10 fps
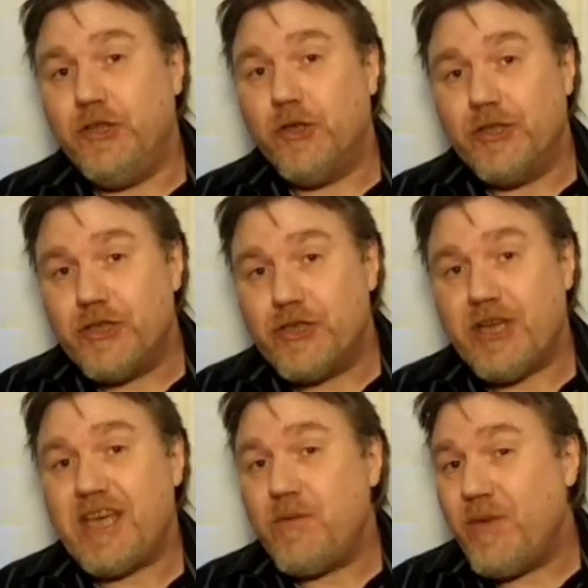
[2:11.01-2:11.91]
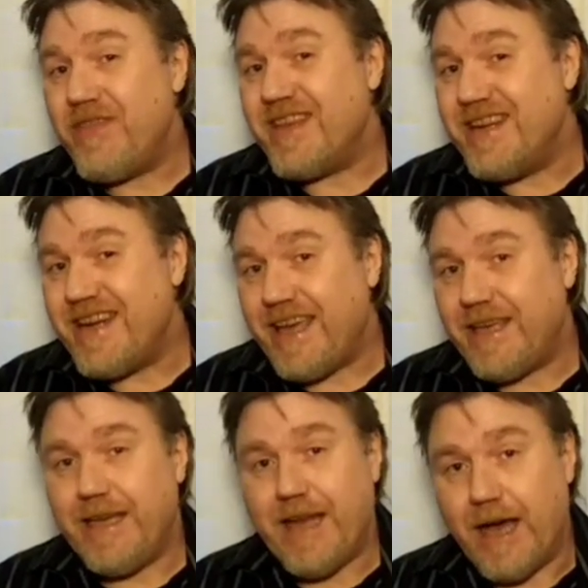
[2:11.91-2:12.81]
you can see with the
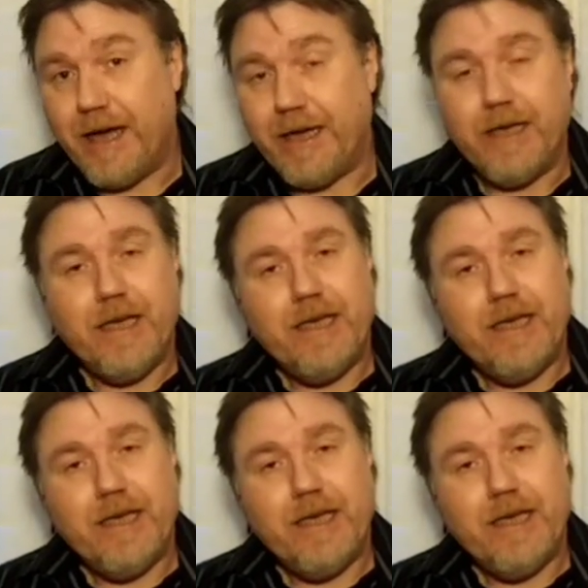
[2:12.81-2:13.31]
naked eye.